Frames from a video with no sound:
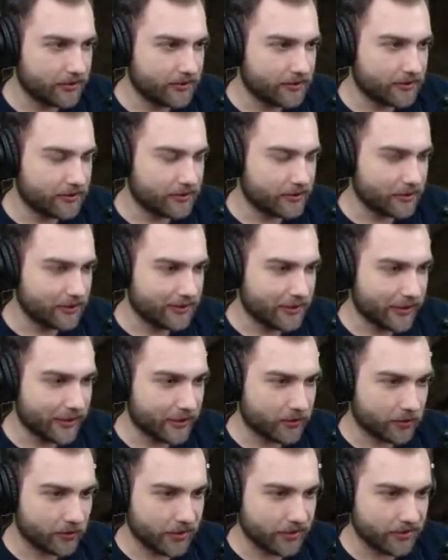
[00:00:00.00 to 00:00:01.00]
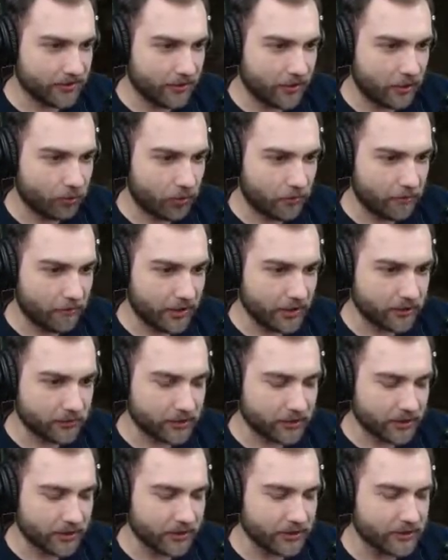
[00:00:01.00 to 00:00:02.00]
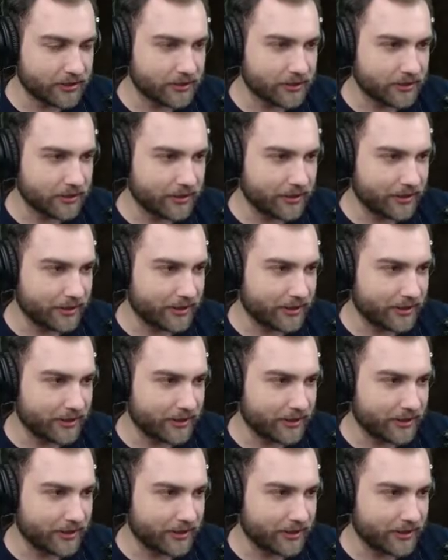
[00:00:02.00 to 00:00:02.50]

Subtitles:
this category has a lot more menuing in it. Like